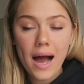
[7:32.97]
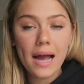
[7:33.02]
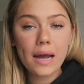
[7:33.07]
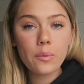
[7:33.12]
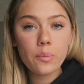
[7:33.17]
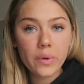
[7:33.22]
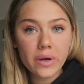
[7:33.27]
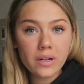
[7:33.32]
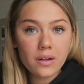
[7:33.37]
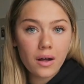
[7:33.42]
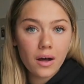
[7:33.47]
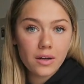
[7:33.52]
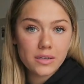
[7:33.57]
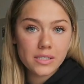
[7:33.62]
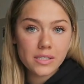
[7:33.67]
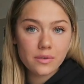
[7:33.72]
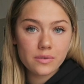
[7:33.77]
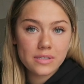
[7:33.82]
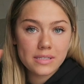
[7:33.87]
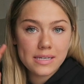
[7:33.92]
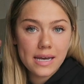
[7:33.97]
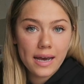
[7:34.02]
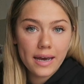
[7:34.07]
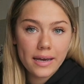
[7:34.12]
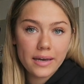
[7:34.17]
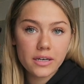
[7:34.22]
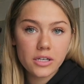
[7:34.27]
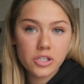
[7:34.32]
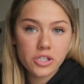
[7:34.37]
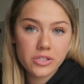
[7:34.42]
I will also
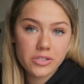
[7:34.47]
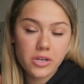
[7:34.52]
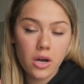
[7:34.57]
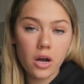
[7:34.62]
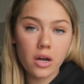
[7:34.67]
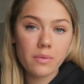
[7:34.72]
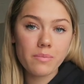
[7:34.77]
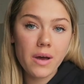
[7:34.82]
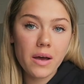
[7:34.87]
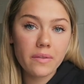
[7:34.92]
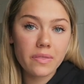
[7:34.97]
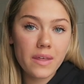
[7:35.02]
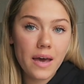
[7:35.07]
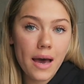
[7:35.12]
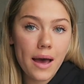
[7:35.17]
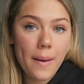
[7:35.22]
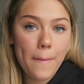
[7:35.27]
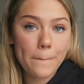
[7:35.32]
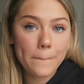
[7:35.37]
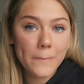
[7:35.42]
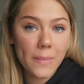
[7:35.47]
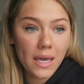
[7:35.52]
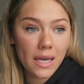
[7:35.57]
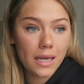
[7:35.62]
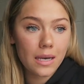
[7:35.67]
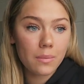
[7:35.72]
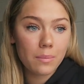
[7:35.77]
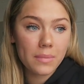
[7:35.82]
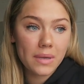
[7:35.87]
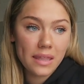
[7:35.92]
say, just talking about that
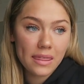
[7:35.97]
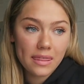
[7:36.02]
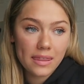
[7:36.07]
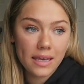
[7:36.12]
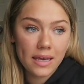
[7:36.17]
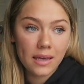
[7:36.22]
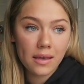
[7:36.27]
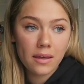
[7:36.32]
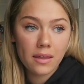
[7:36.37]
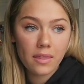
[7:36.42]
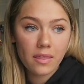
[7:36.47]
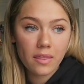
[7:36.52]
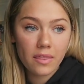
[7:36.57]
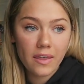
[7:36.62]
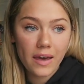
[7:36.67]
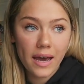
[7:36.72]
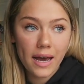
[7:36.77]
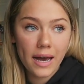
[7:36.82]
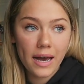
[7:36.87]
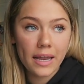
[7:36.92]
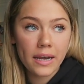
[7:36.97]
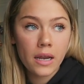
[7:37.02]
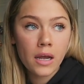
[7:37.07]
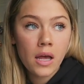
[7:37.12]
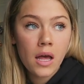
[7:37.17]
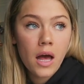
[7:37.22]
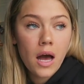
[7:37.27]
made me think that